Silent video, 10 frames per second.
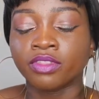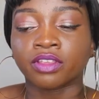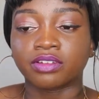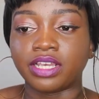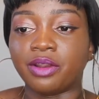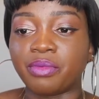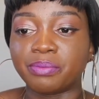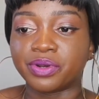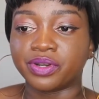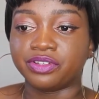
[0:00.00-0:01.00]
because I
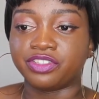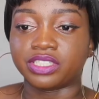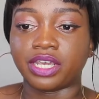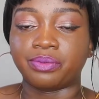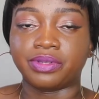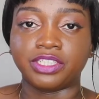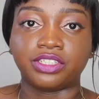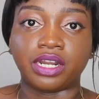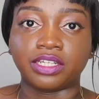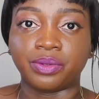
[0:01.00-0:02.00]
remember just like really
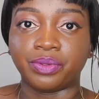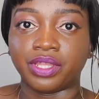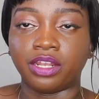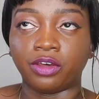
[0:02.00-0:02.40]
struggling with